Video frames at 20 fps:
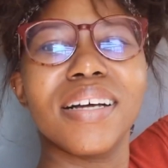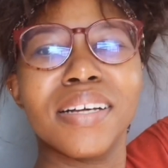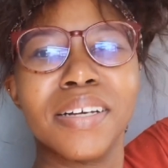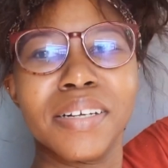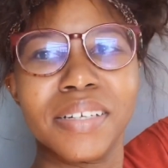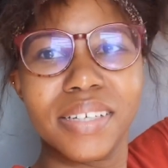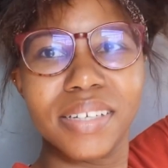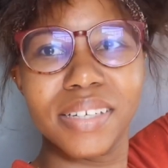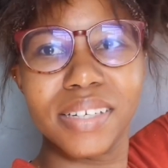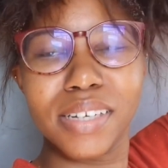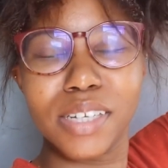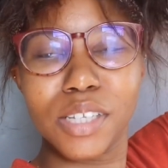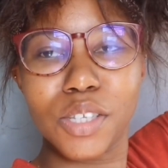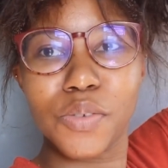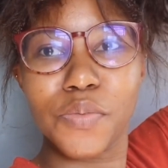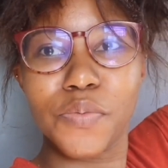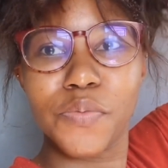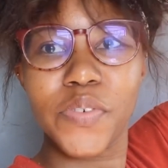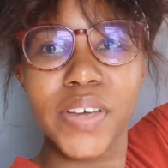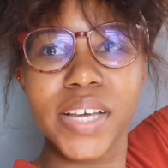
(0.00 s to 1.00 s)
I need
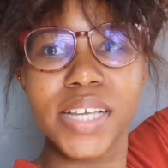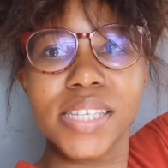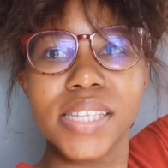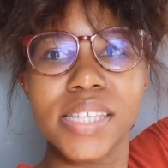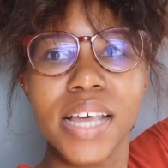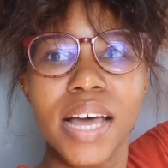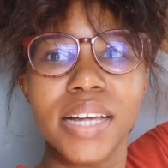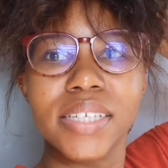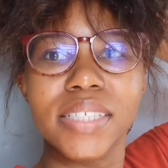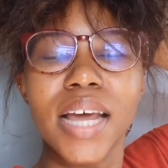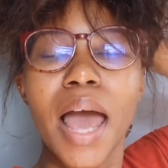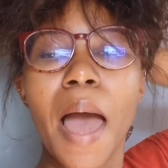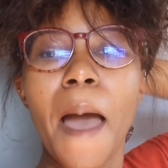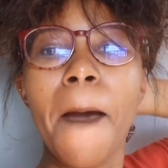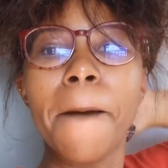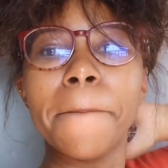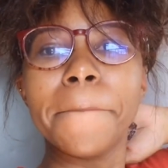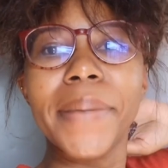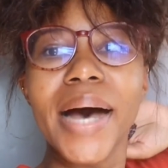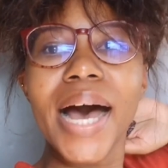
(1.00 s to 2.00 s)
to fix that
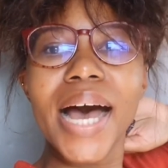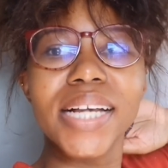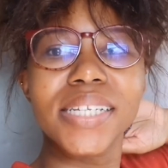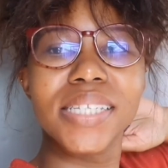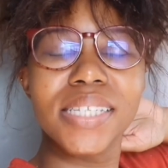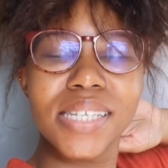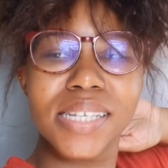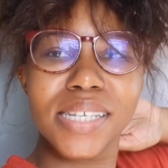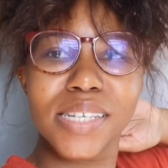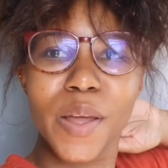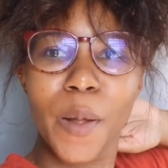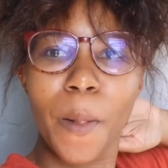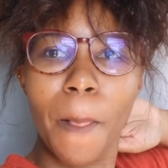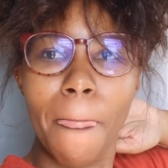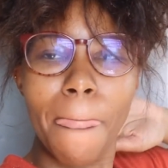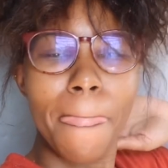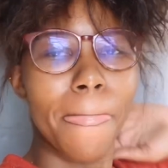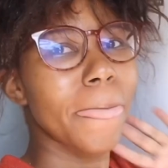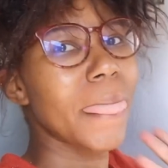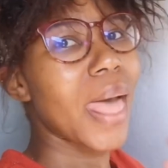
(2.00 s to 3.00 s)
but
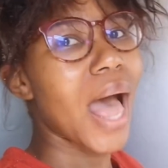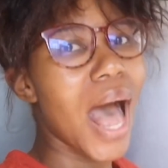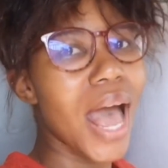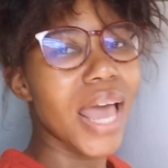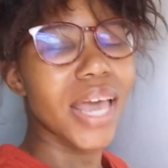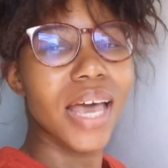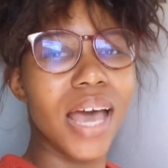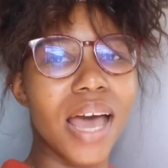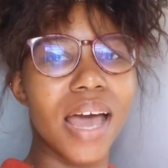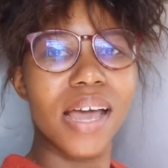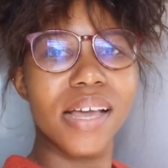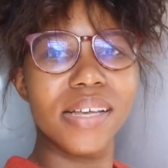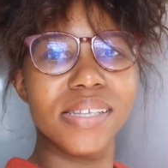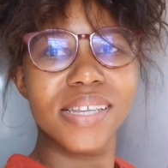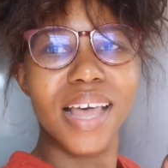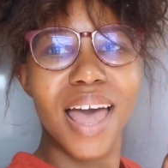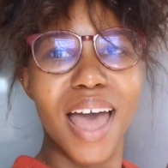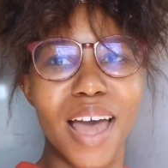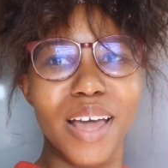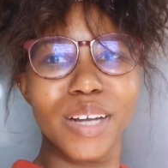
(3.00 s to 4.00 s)
hi guys
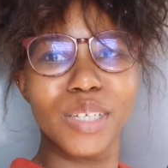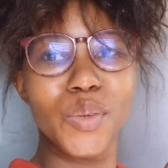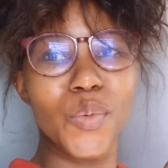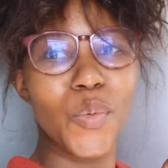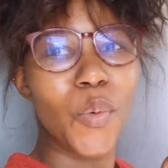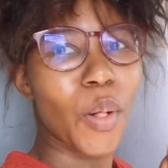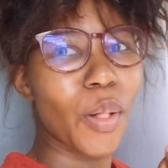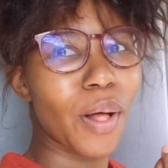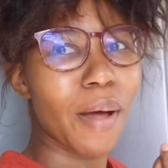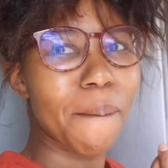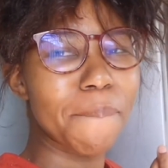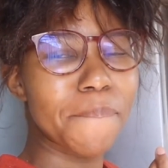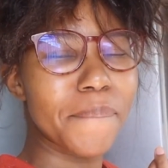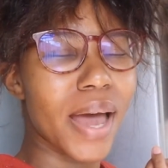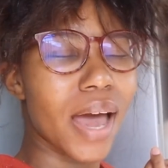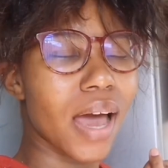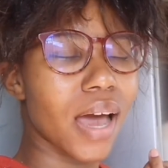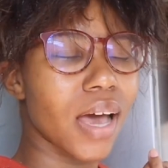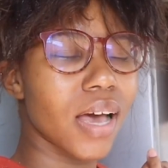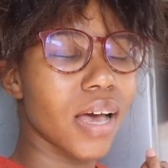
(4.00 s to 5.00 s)
and welcome
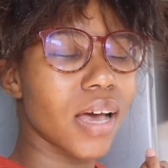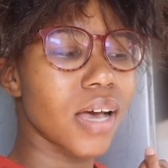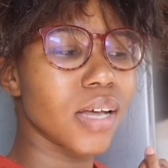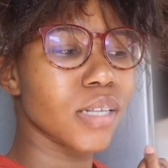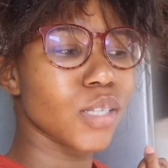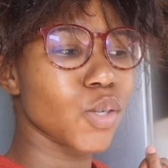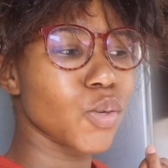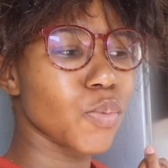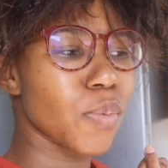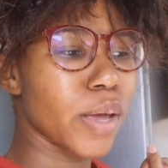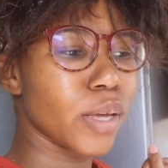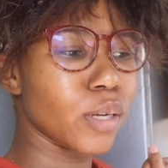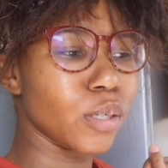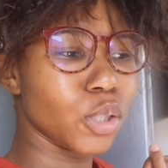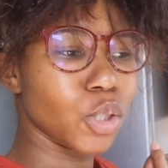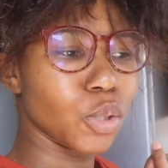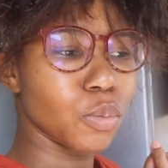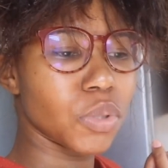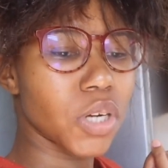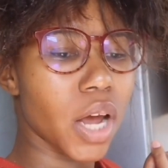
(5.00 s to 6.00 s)
back to my
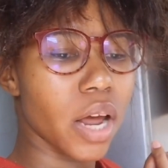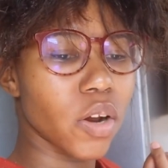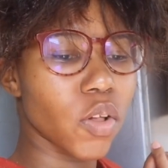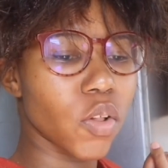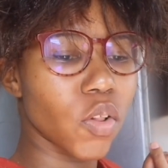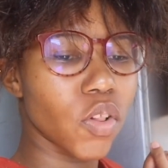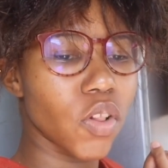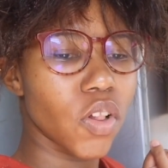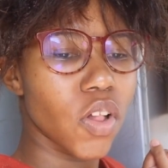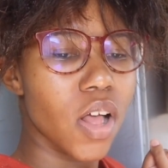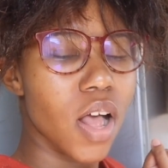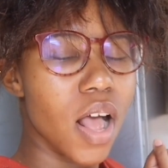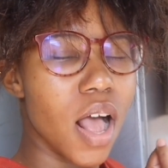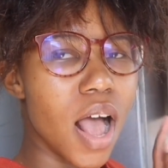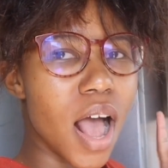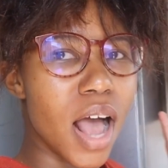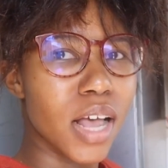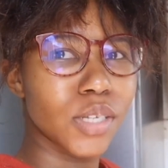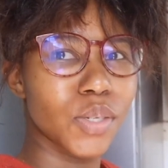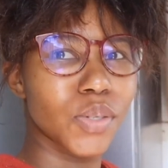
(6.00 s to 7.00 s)
youtube channel
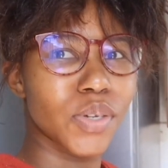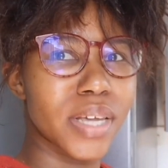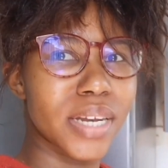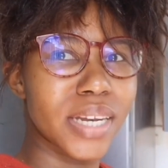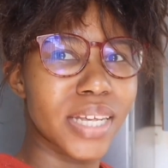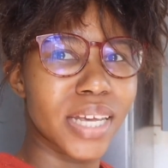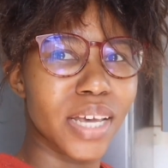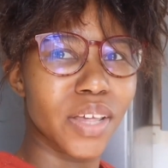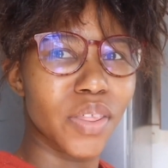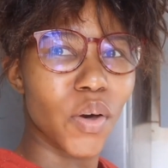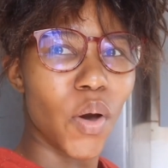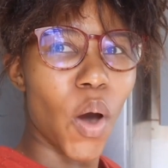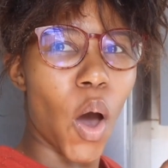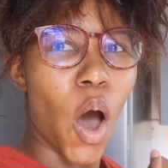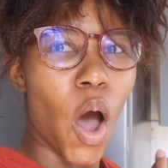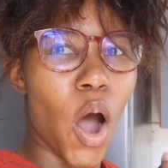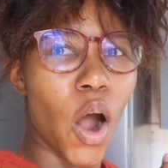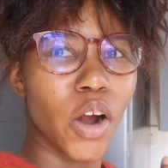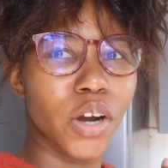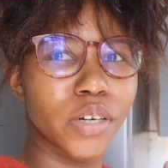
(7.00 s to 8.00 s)
as you can hear the
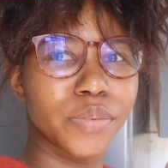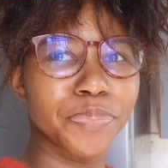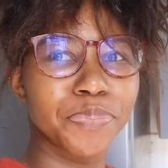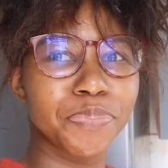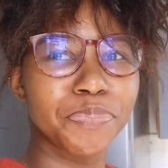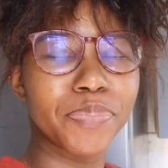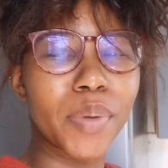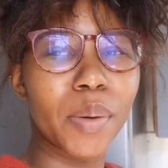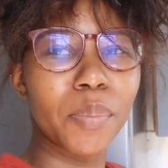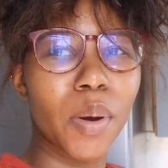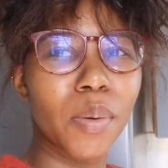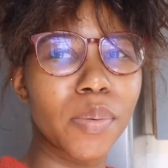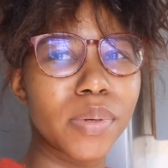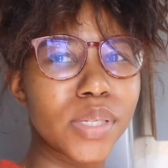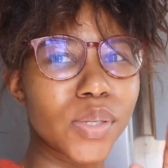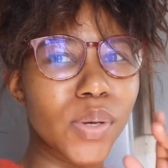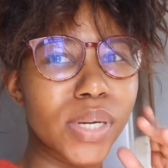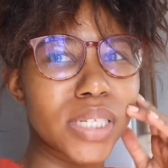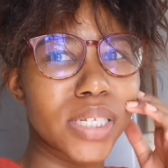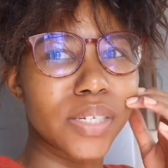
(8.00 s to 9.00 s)
car my mom
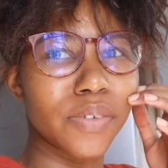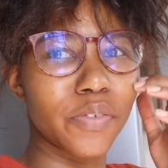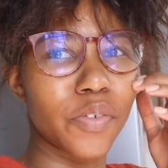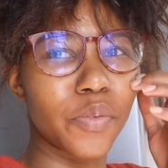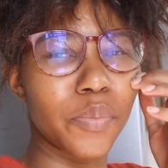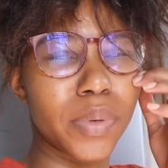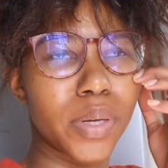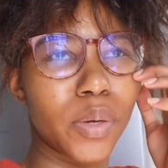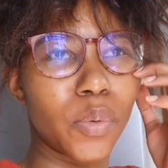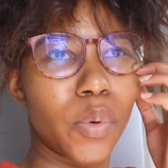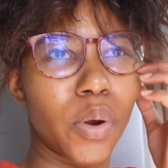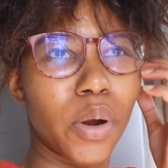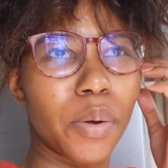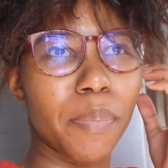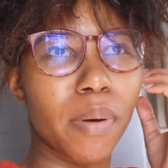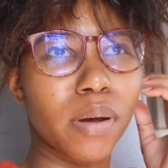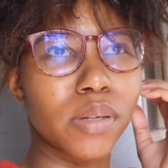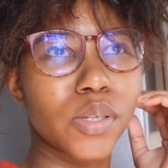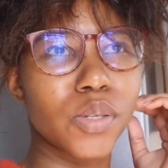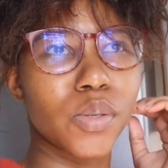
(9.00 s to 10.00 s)
is waiting for me we're
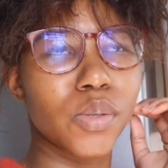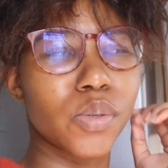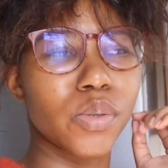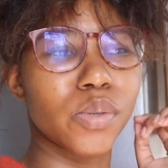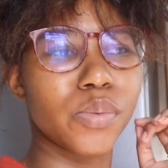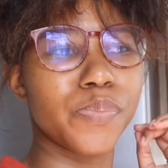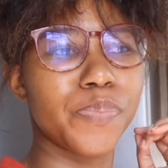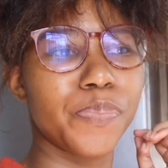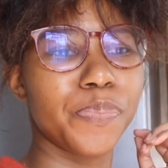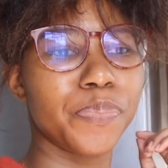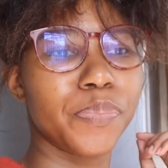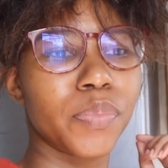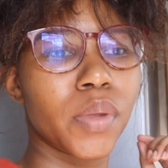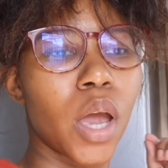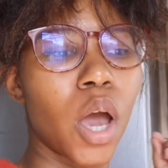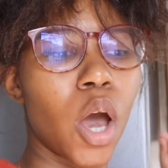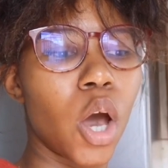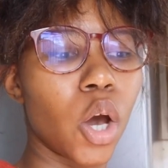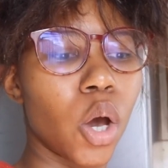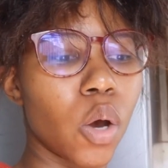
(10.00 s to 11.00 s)
about to
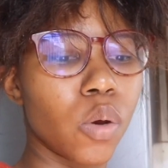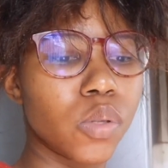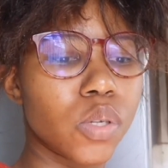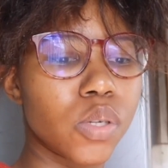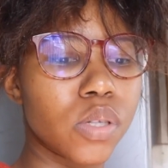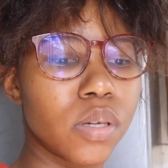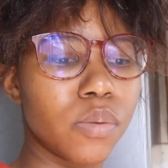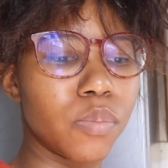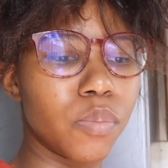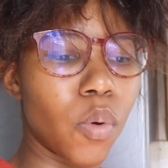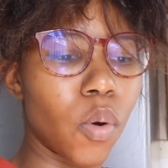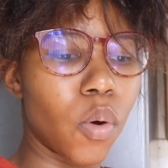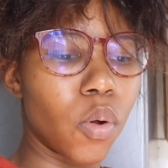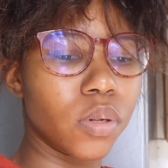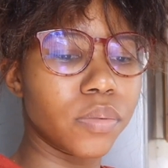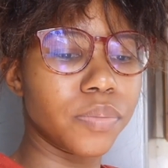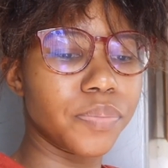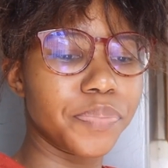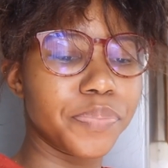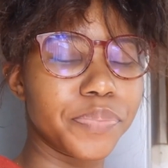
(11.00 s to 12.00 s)
go to the
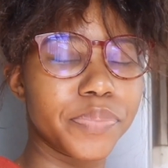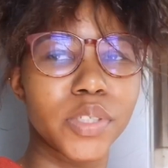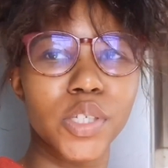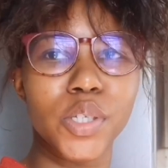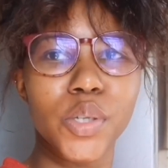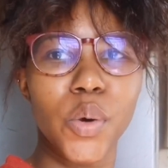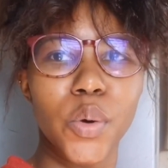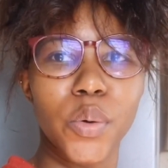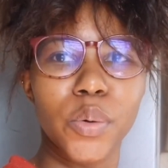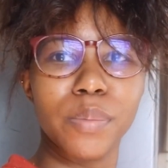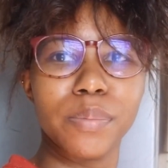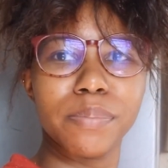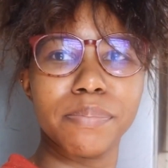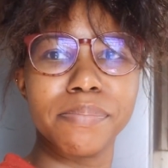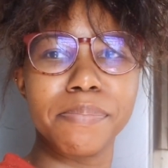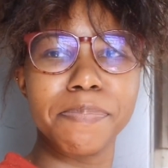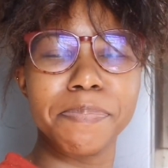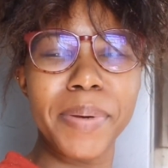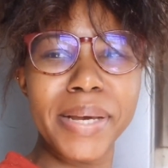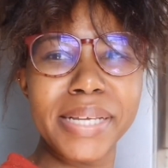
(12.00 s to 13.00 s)
mall so
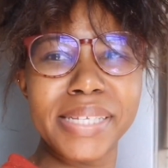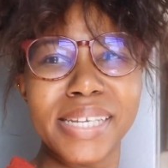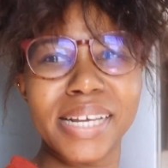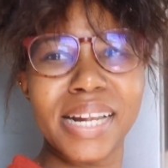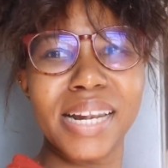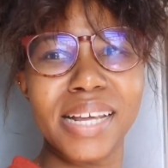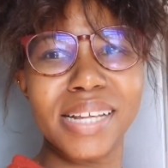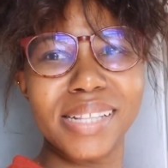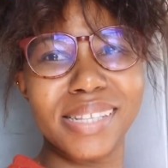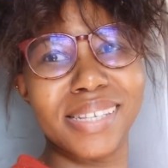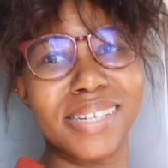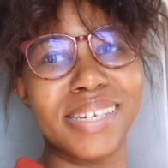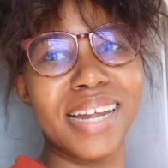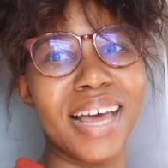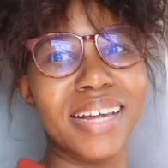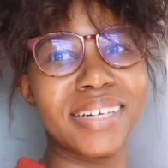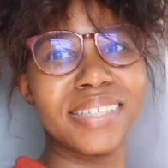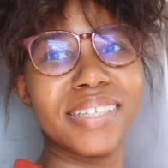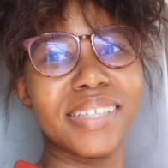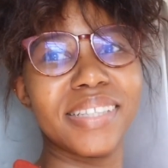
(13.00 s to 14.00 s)
basically it's
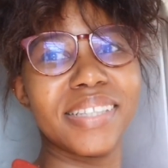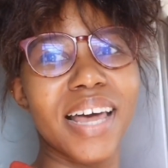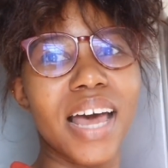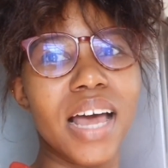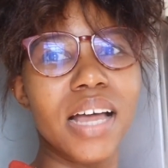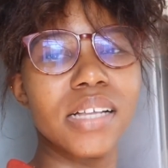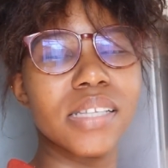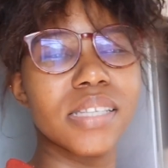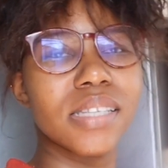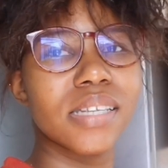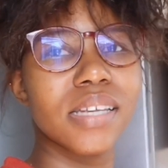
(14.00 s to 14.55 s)
standard that